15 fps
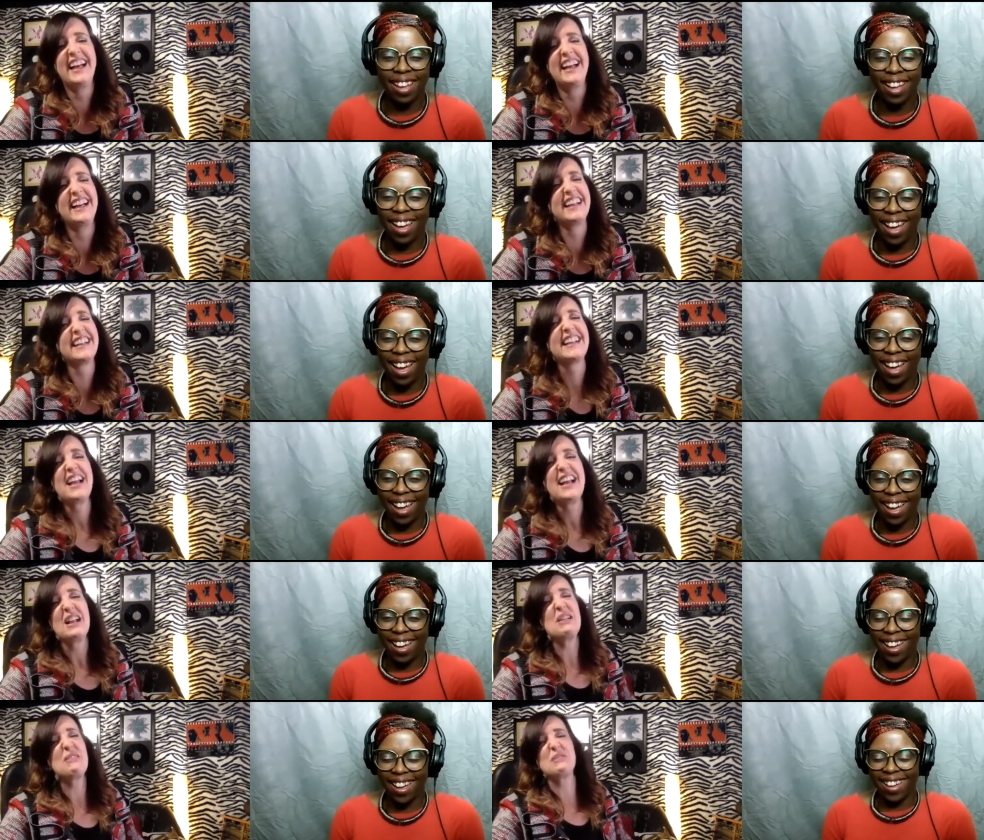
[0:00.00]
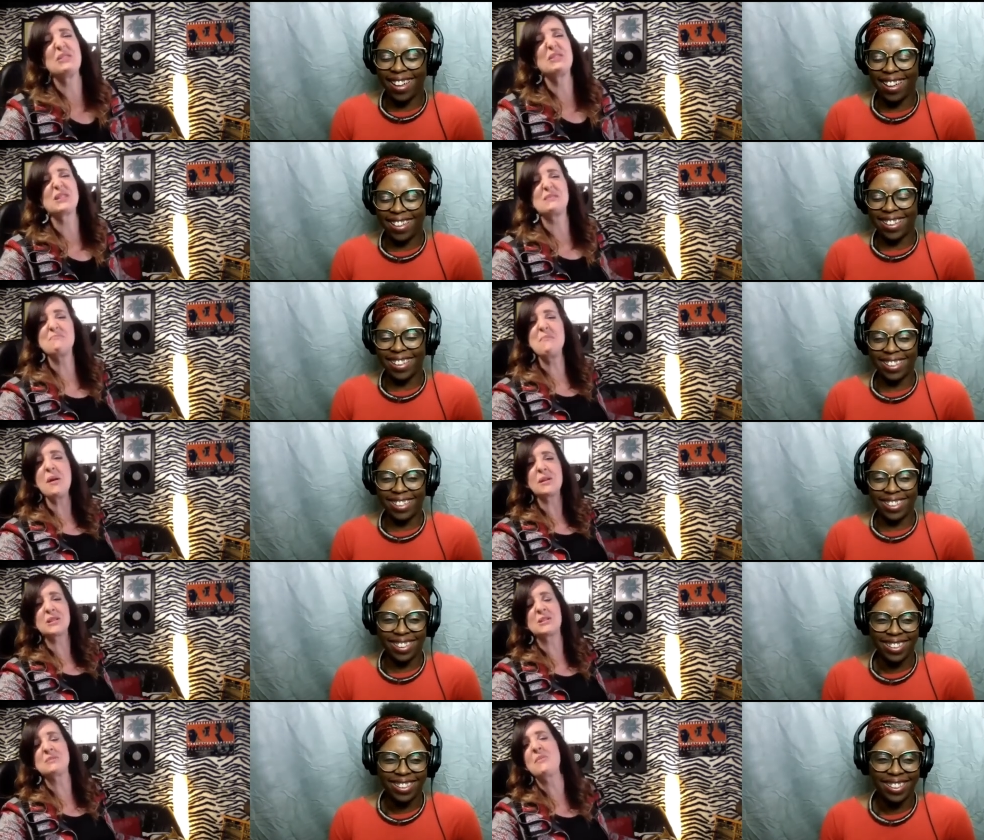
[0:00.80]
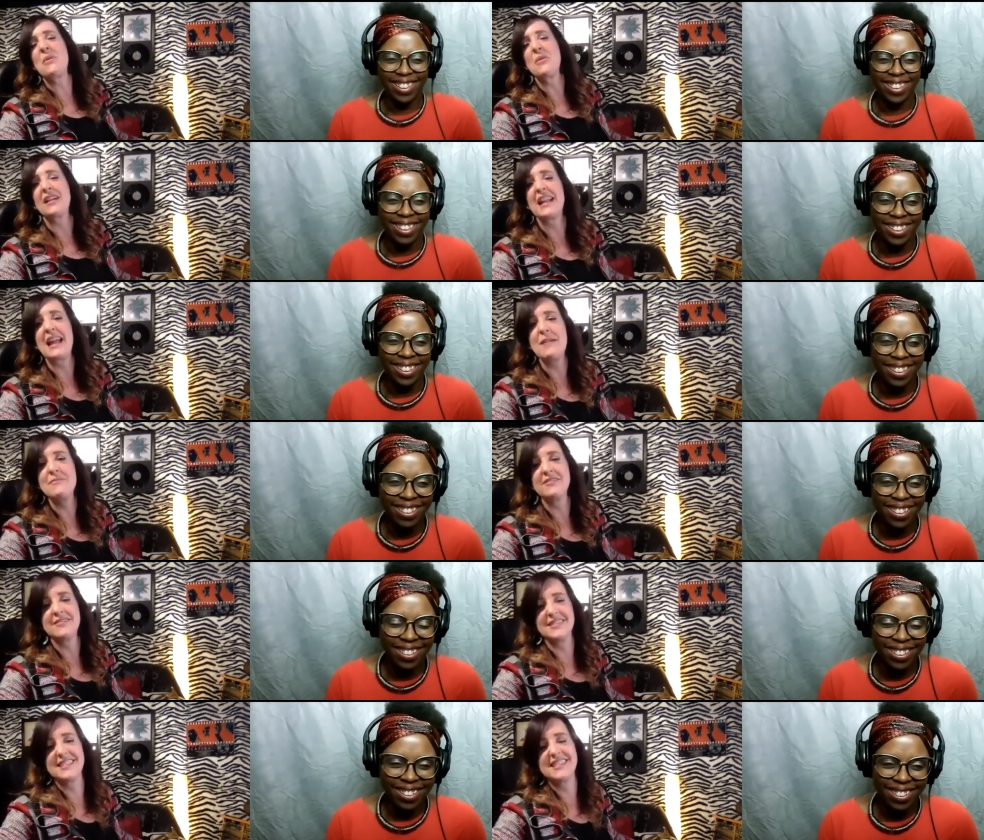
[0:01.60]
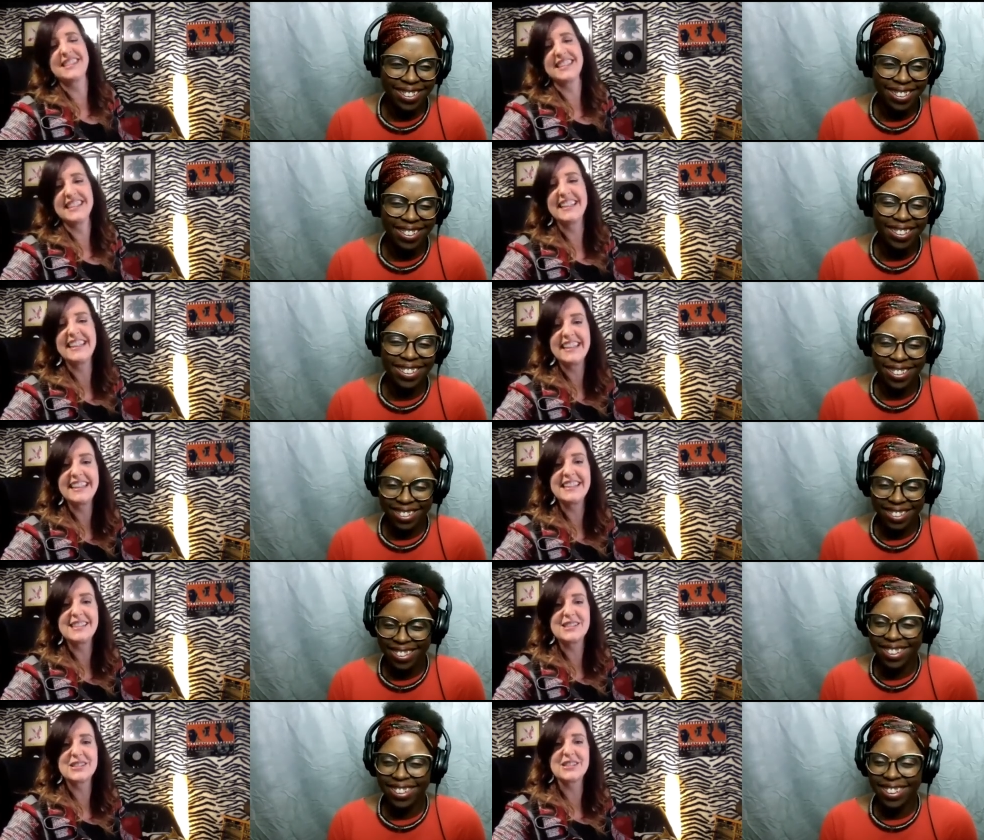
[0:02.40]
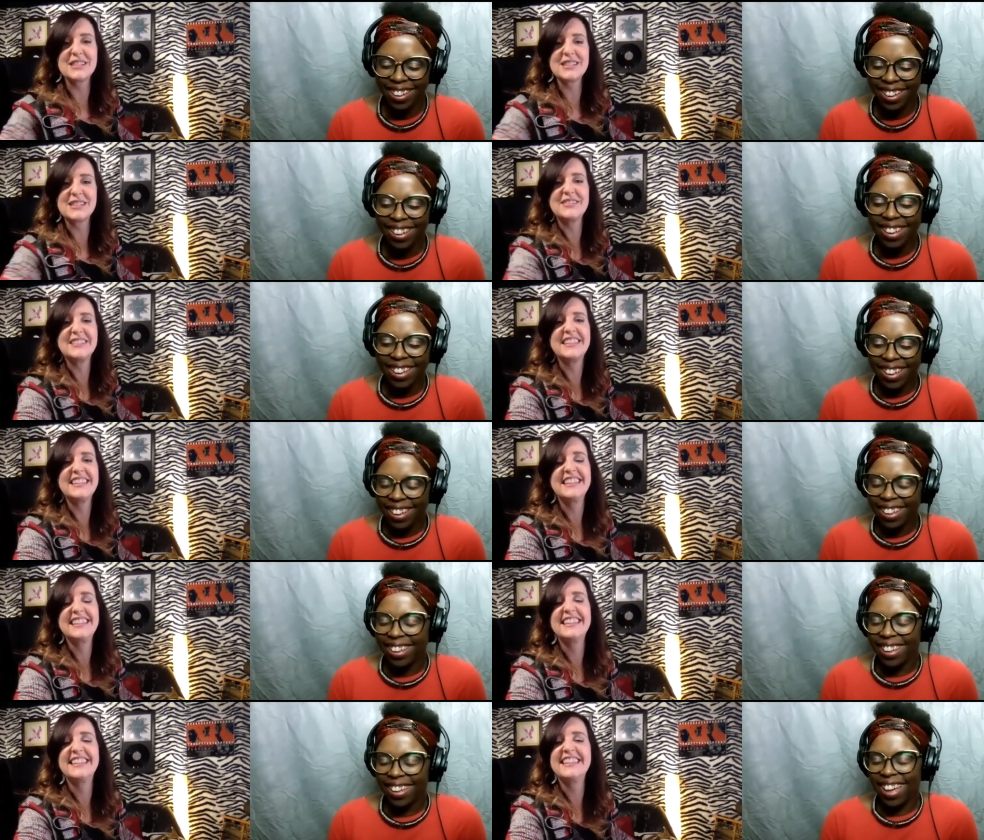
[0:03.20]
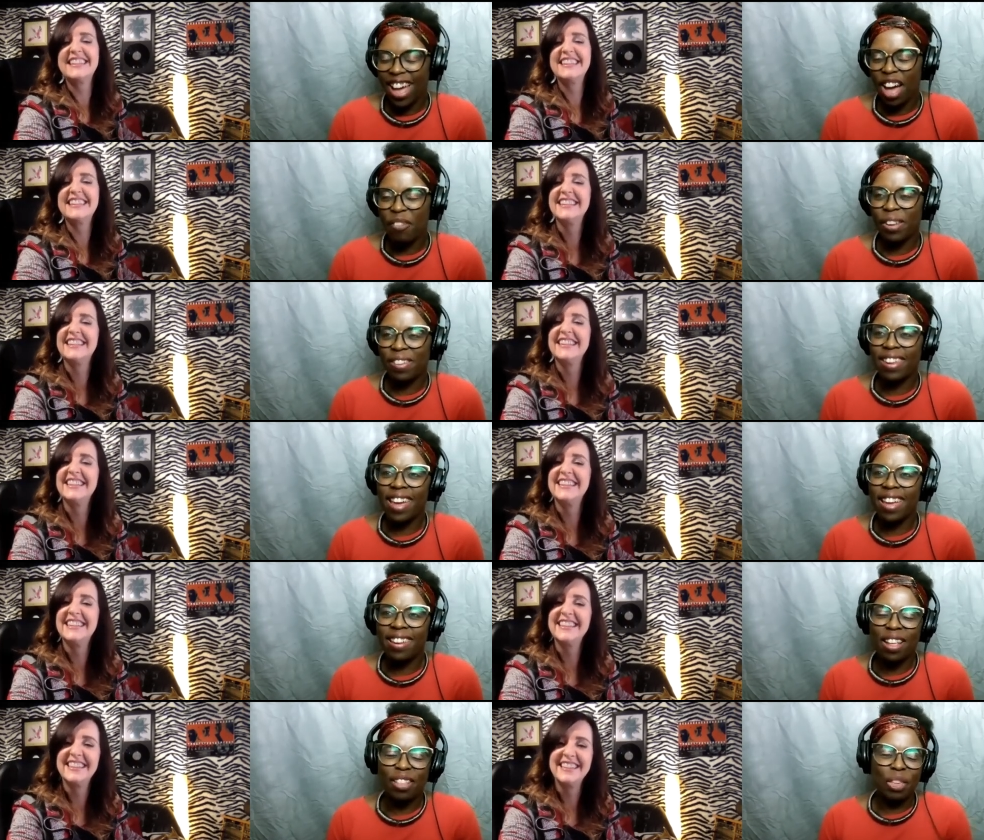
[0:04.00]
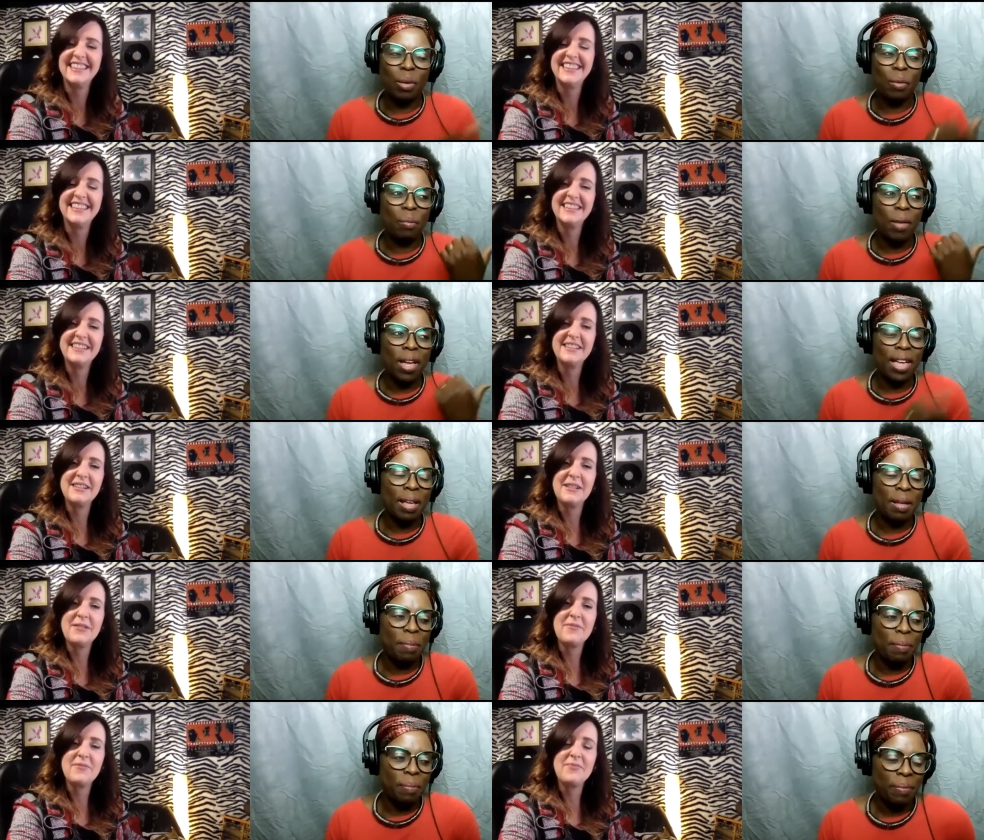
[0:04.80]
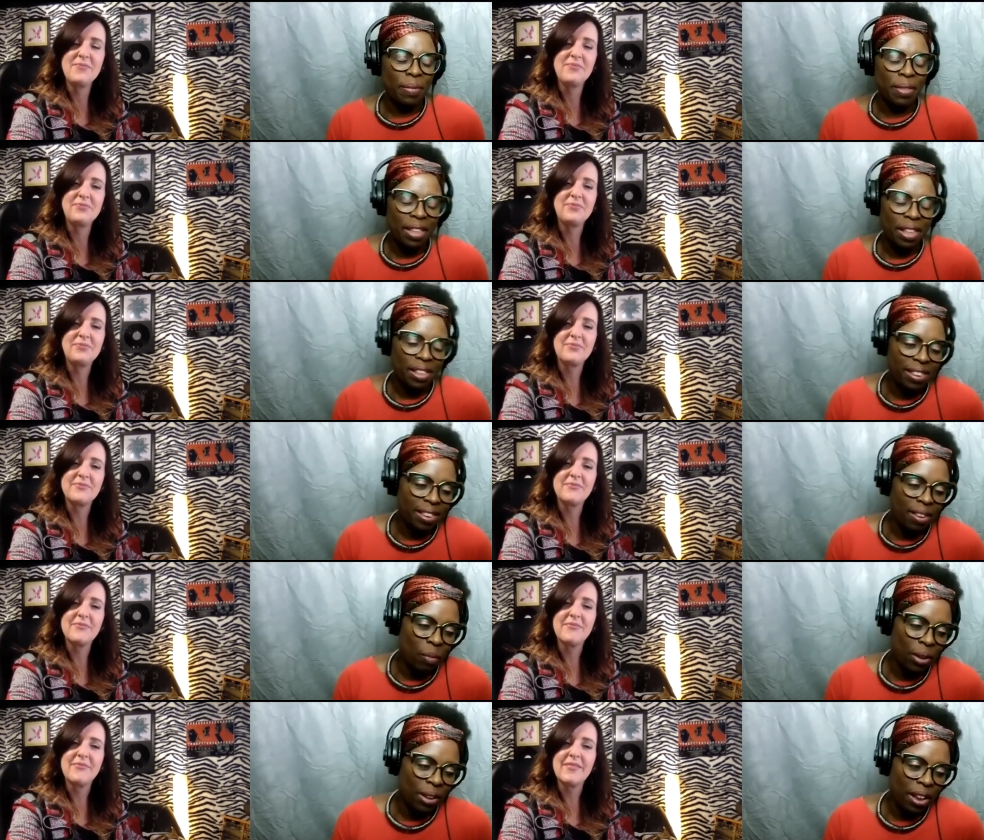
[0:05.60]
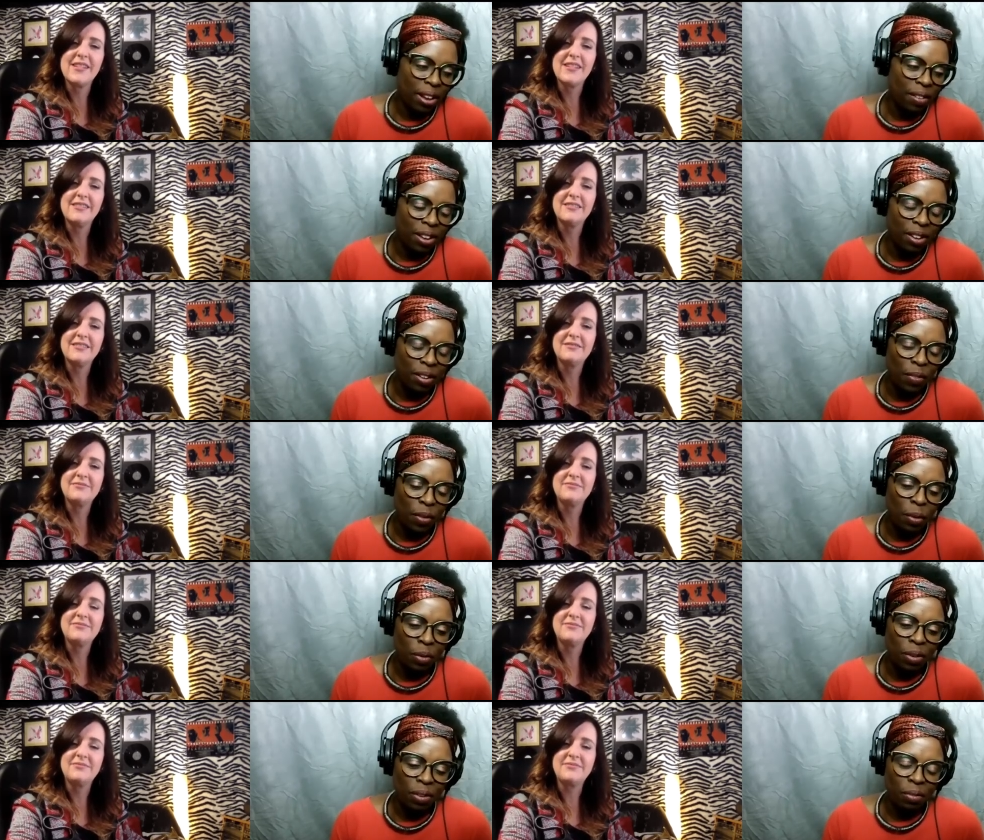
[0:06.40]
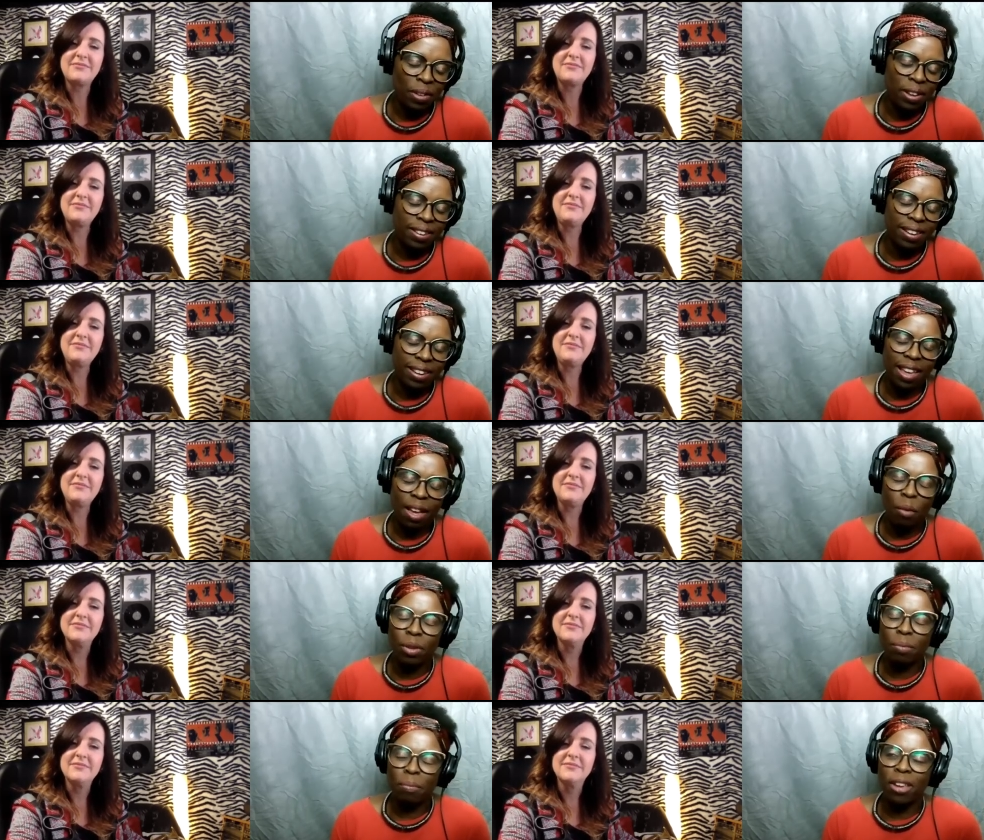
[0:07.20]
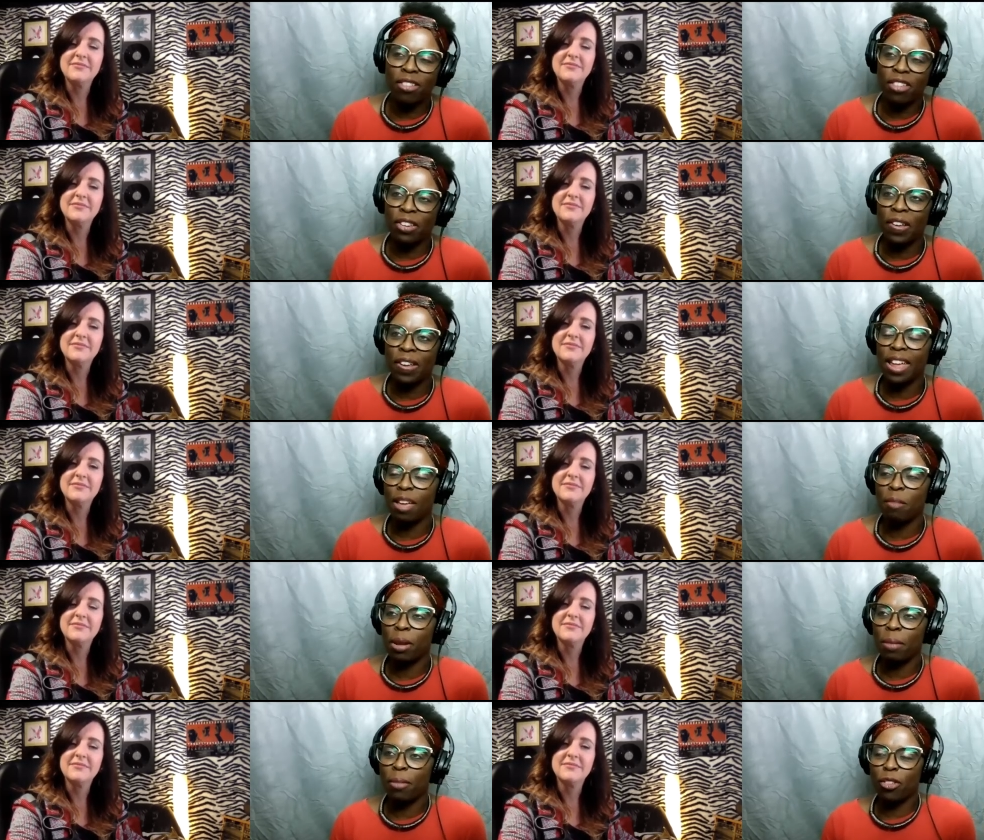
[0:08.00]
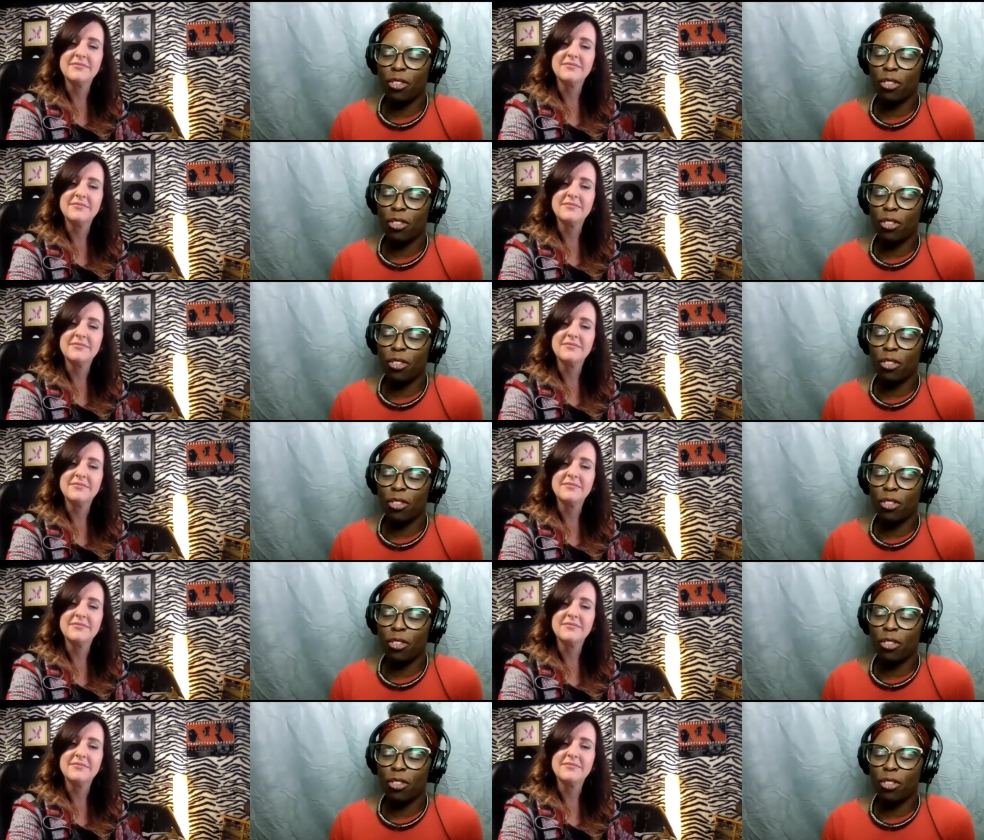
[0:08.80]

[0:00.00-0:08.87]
Speaker 1: Oh, it all looks much more glamorous than it
Speaker 2: is. Trust me. yeah, I was saying that to um, someone I interviewed recently. I would mention her name,